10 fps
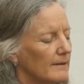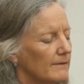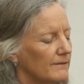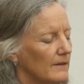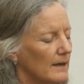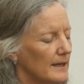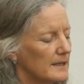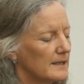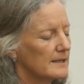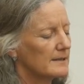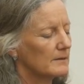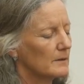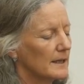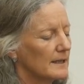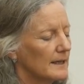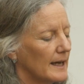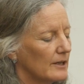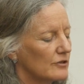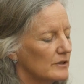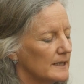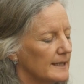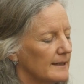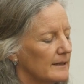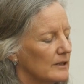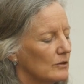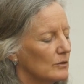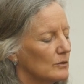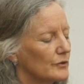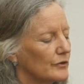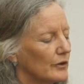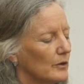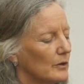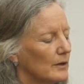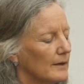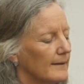find quite naturally that you're also